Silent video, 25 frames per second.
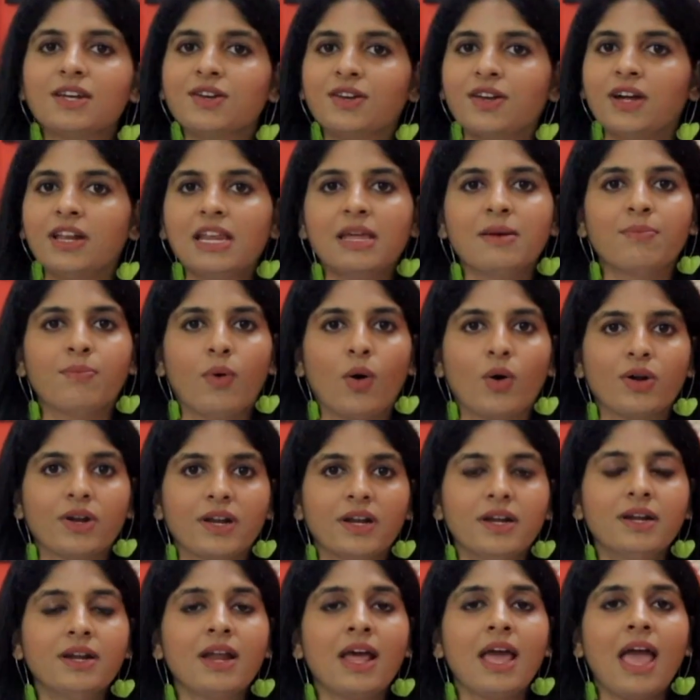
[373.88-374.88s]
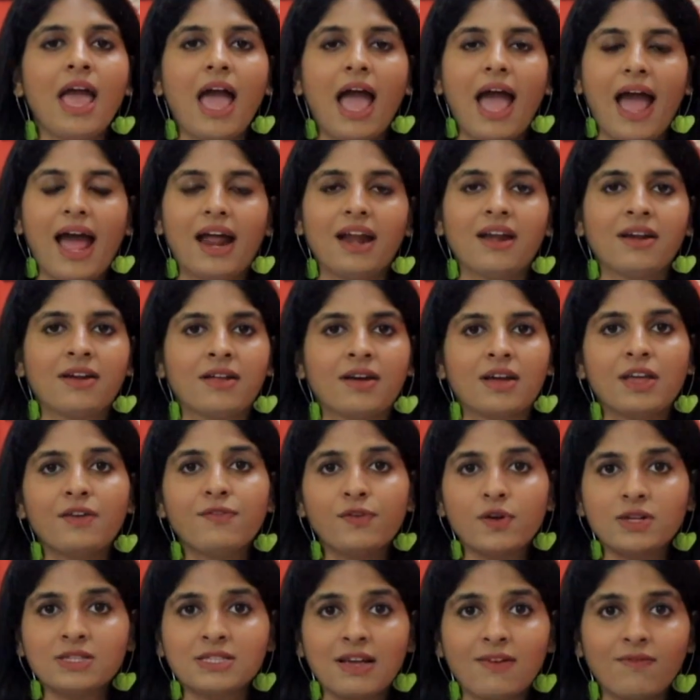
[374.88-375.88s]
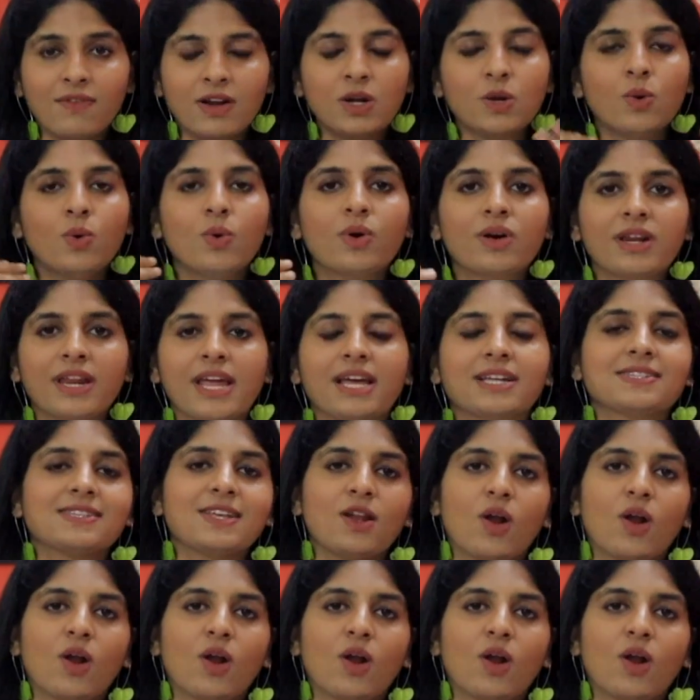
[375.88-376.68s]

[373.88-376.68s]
are really important, and if you're someone who creates a